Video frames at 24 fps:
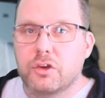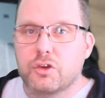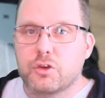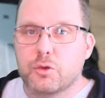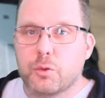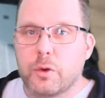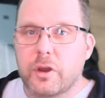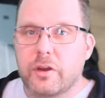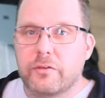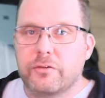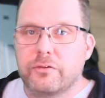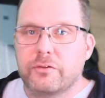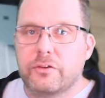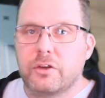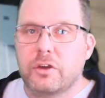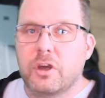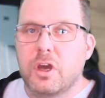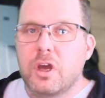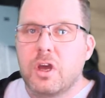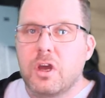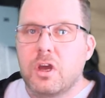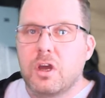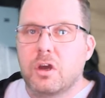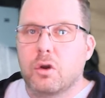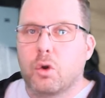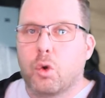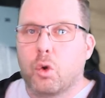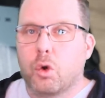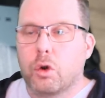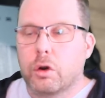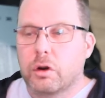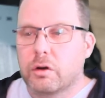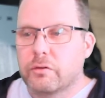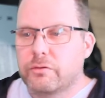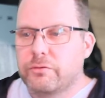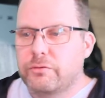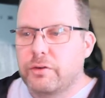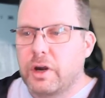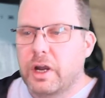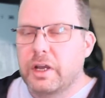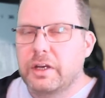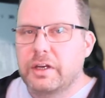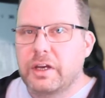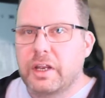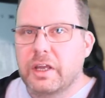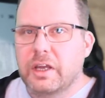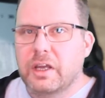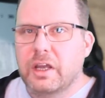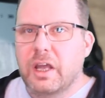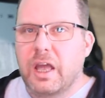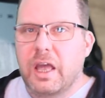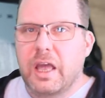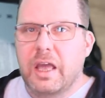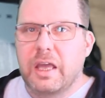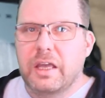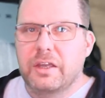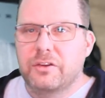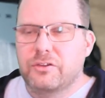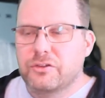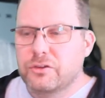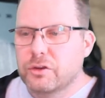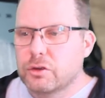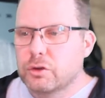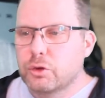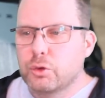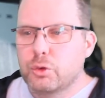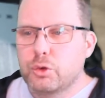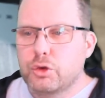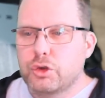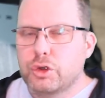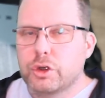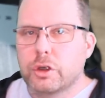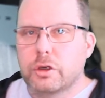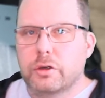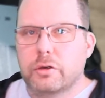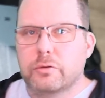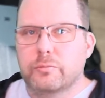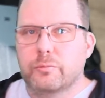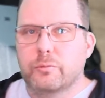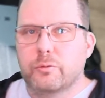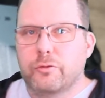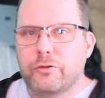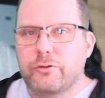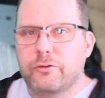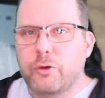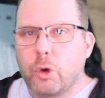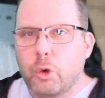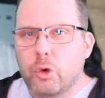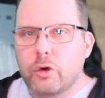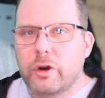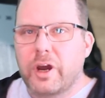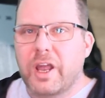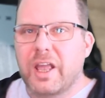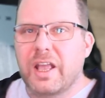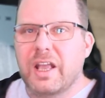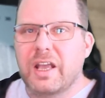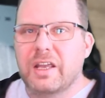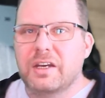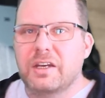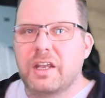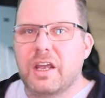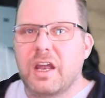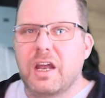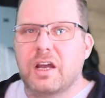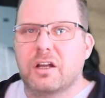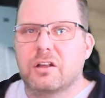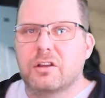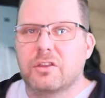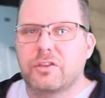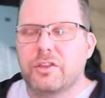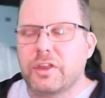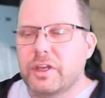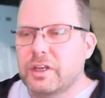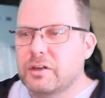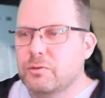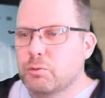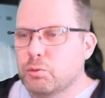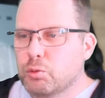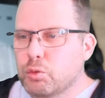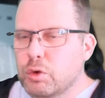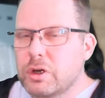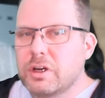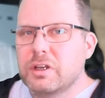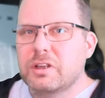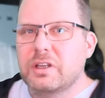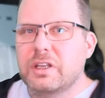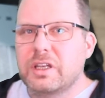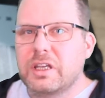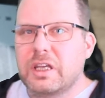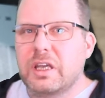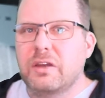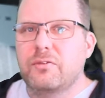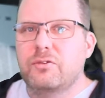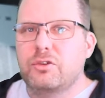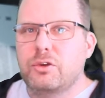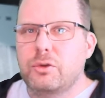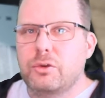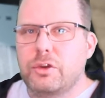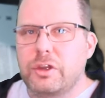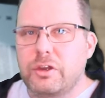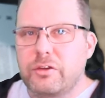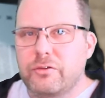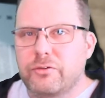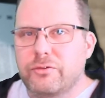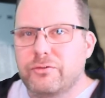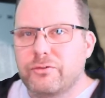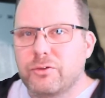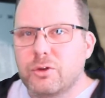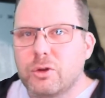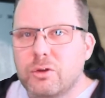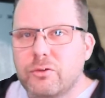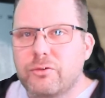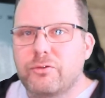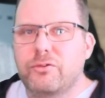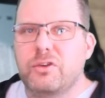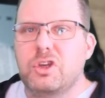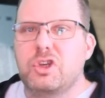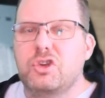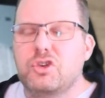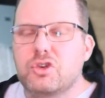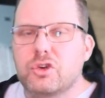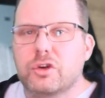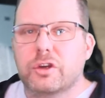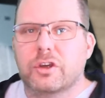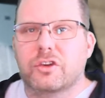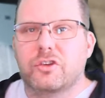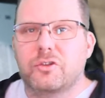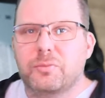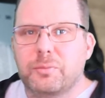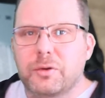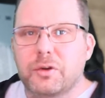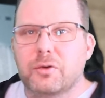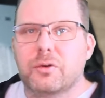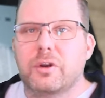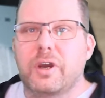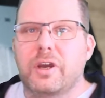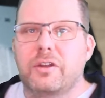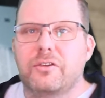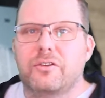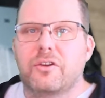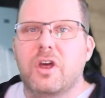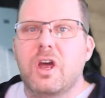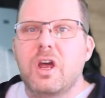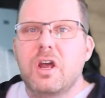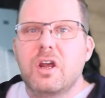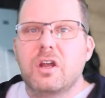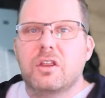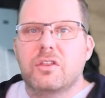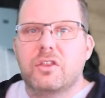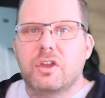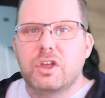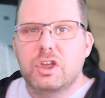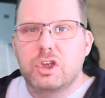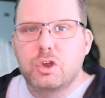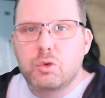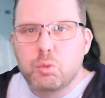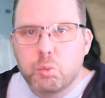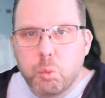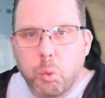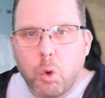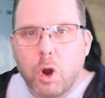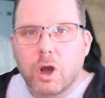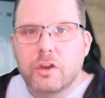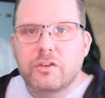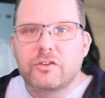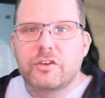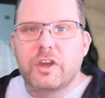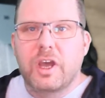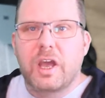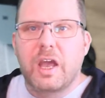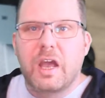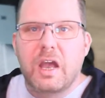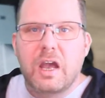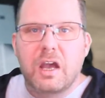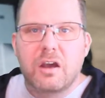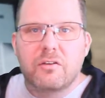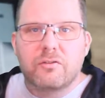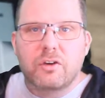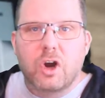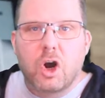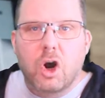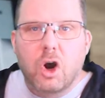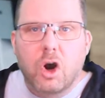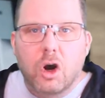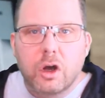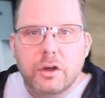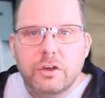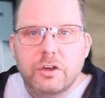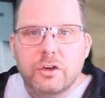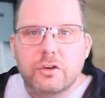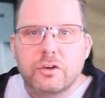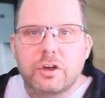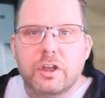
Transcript: drift, or finding a solution for handheld that really gives you the full-featured experience that you want to have on your